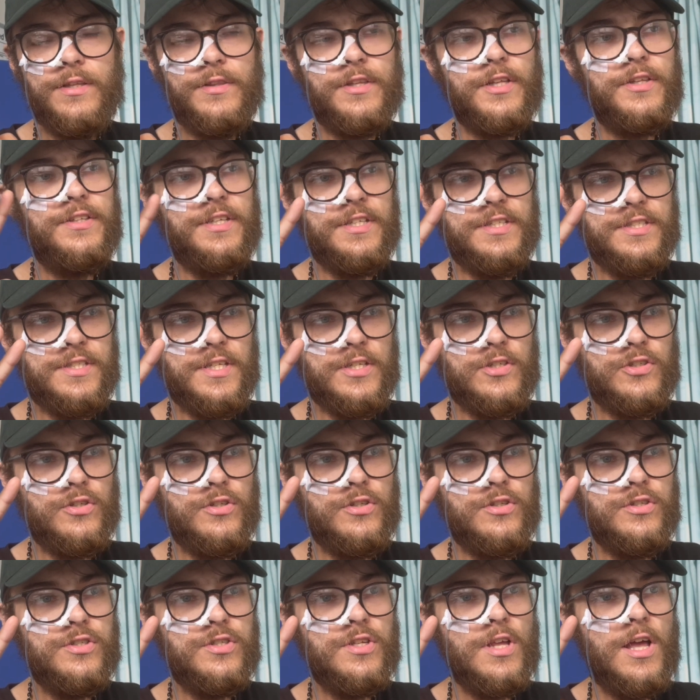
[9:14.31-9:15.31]

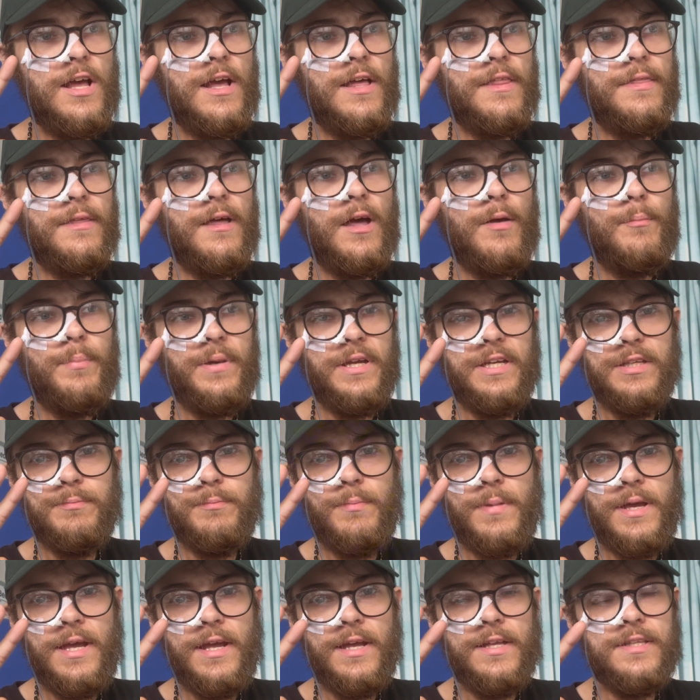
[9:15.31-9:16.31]
decisions that are being
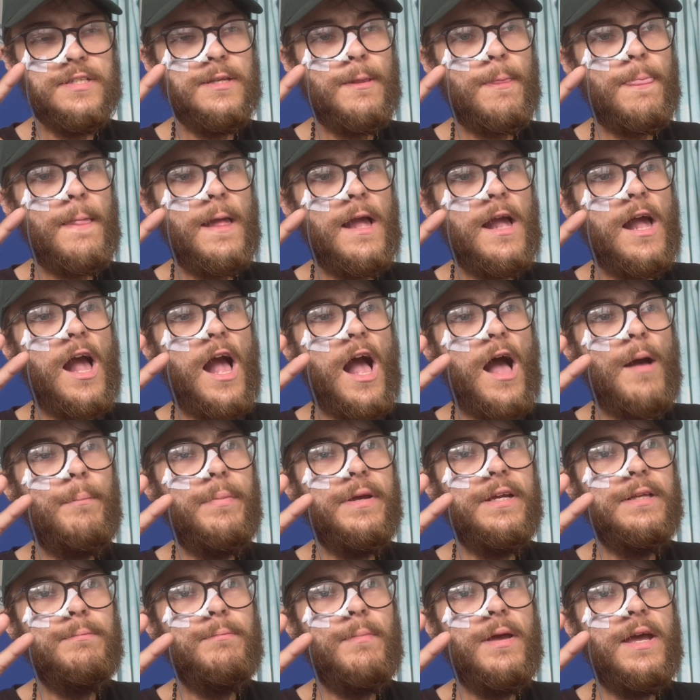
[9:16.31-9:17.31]

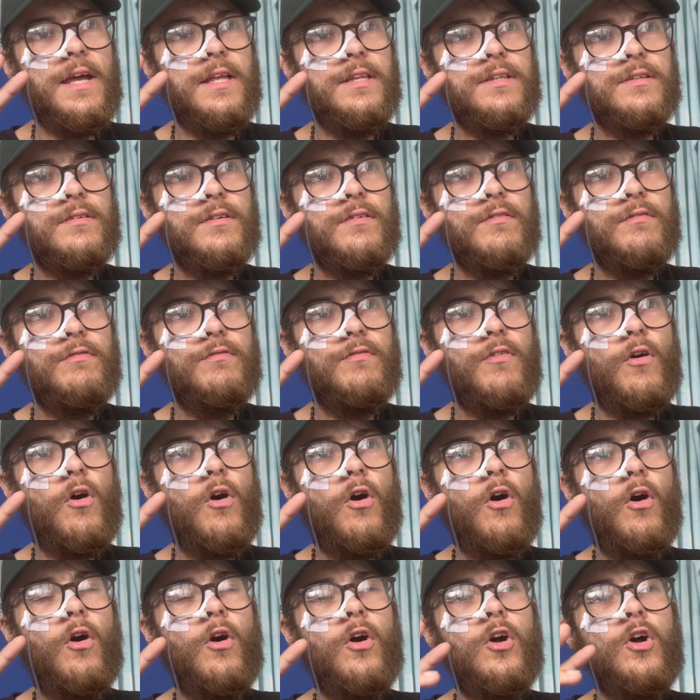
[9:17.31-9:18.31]
made
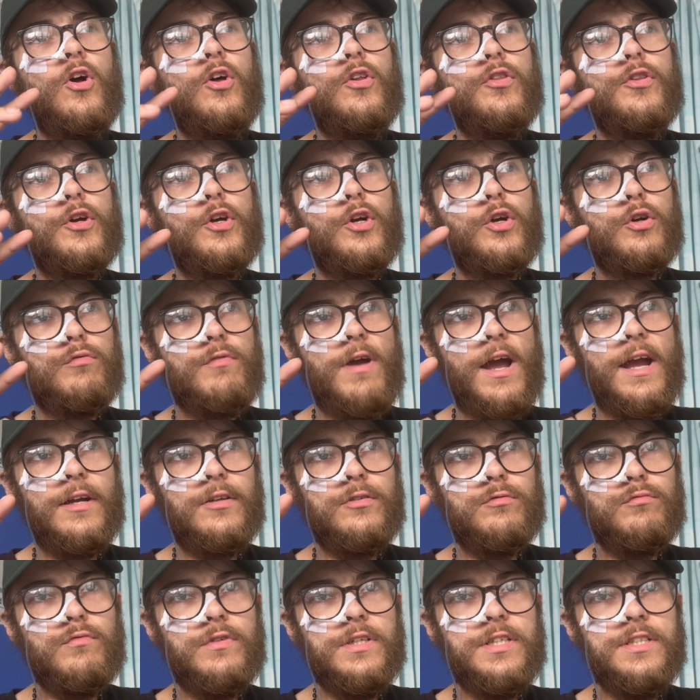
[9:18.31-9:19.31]
for the
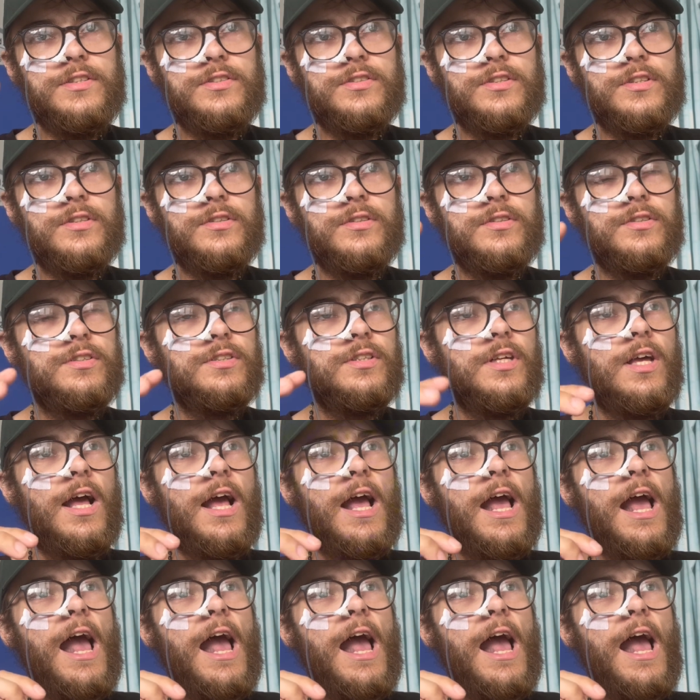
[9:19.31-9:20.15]
correct reasons,